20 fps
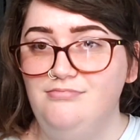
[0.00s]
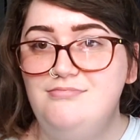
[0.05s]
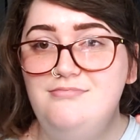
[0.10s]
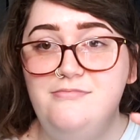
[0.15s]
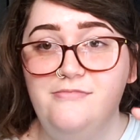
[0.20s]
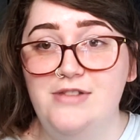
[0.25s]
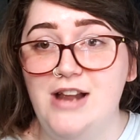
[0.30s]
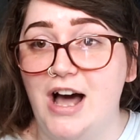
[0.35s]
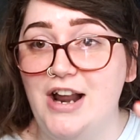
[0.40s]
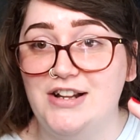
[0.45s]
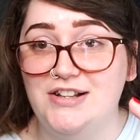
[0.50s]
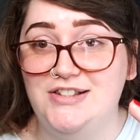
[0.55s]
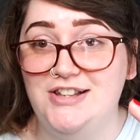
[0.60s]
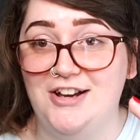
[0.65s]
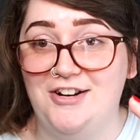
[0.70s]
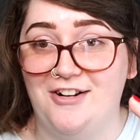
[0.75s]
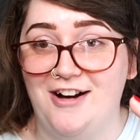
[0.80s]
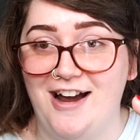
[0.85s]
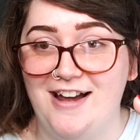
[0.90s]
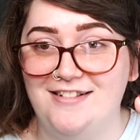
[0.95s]
not a
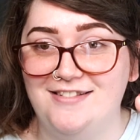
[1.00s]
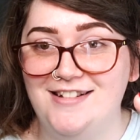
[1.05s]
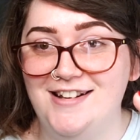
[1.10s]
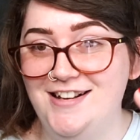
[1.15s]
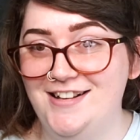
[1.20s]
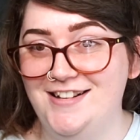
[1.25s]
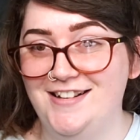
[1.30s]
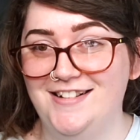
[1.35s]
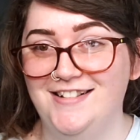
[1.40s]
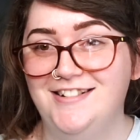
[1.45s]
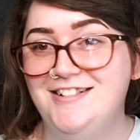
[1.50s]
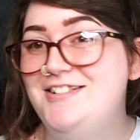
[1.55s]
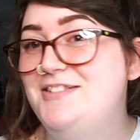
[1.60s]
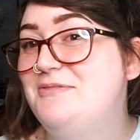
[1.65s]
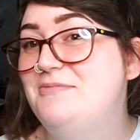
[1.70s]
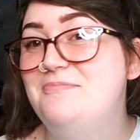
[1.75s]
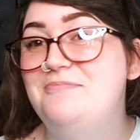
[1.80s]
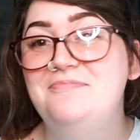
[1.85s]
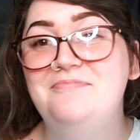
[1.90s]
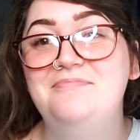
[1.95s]
cigarette.
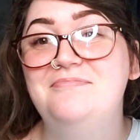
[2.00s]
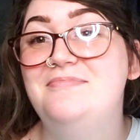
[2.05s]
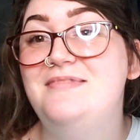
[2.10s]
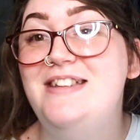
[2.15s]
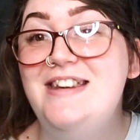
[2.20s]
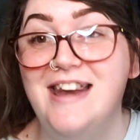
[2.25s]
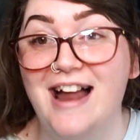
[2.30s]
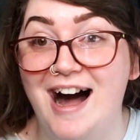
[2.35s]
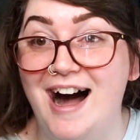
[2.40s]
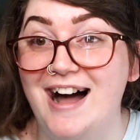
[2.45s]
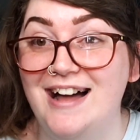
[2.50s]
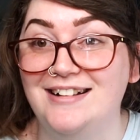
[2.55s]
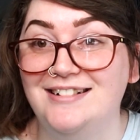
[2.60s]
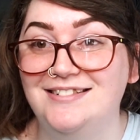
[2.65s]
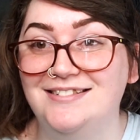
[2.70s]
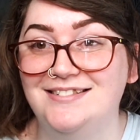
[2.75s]
Not.